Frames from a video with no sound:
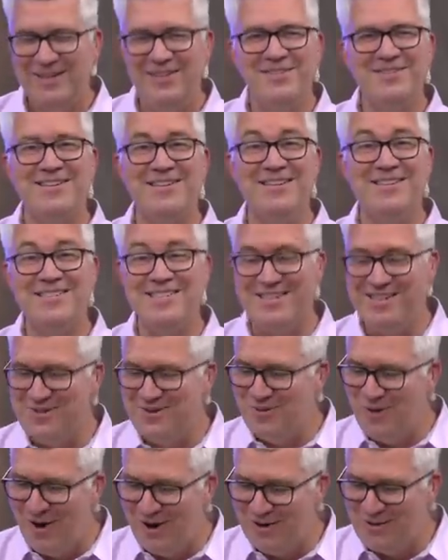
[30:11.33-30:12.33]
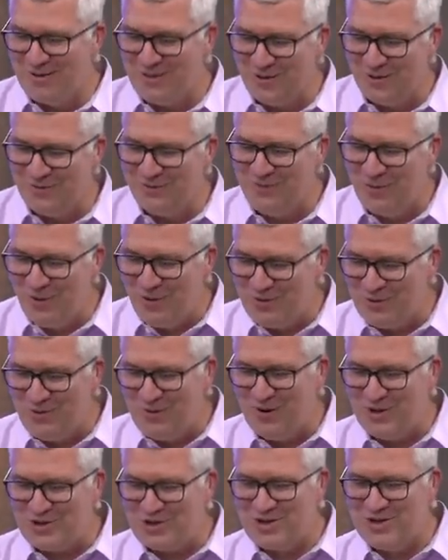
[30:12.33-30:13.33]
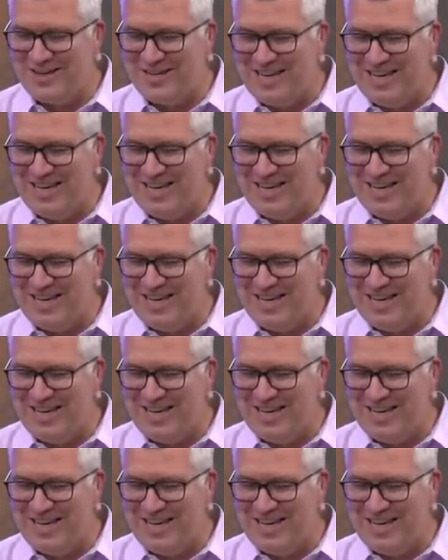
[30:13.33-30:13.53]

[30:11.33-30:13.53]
Let's continue on with our fourth question.